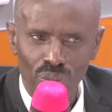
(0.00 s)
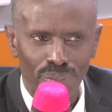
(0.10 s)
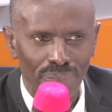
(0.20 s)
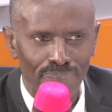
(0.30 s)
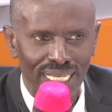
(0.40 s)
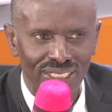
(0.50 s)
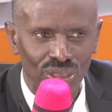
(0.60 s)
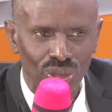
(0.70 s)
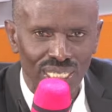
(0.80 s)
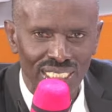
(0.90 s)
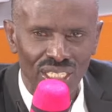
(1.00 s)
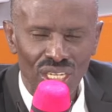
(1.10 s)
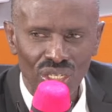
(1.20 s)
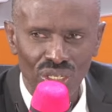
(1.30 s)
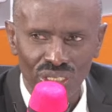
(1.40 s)
prepare, prepare students,
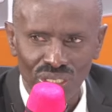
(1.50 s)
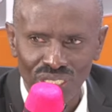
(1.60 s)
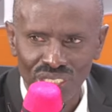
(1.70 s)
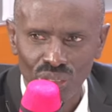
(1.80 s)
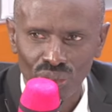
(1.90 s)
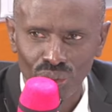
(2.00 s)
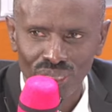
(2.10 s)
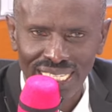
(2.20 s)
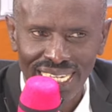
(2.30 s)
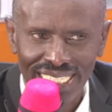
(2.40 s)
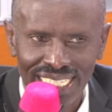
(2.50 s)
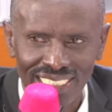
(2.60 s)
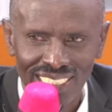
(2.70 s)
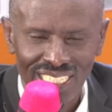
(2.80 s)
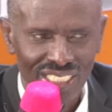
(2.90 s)
students not only to choose careers,
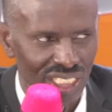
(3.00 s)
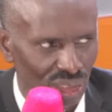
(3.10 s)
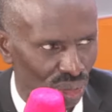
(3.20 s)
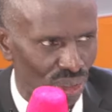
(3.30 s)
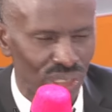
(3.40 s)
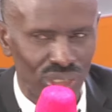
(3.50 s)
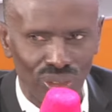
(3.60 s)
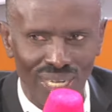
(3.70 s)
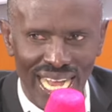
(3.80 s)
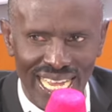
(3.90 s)
but also they should also apply.